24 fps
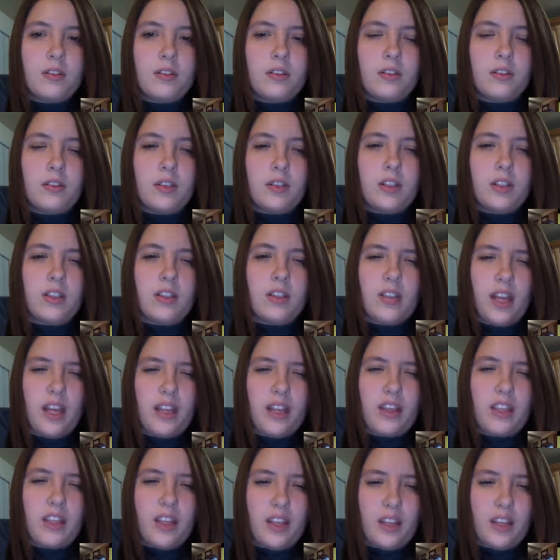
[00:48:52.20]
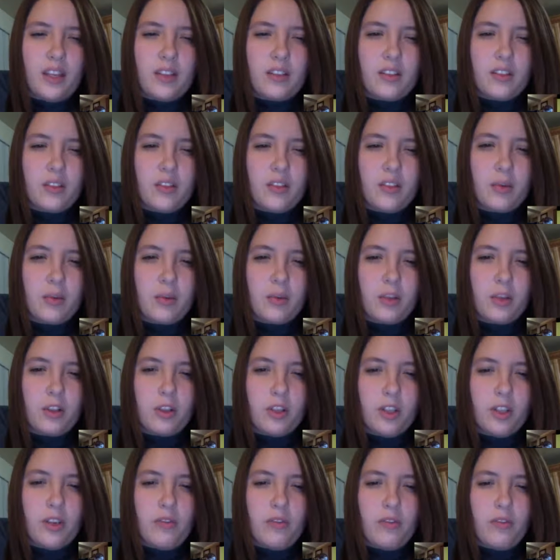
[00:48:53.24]
Is that the answer that we're
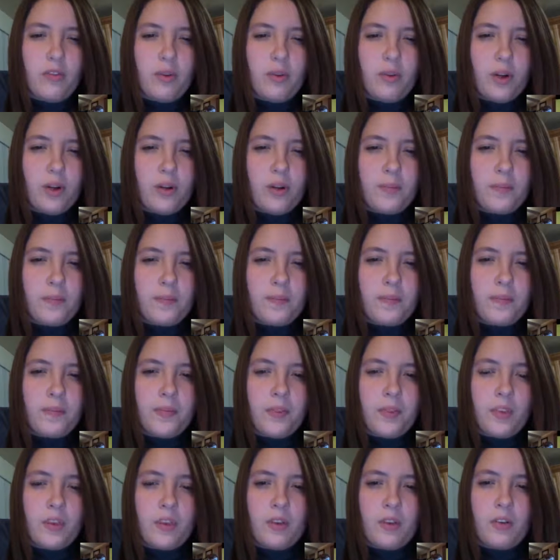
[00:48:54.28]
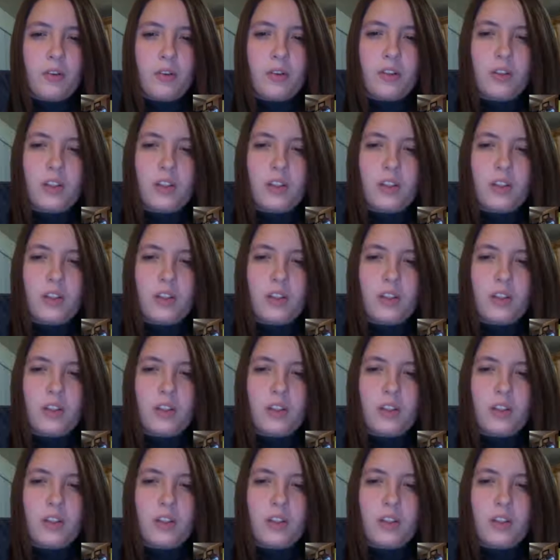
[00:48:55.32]
looking for? Or is it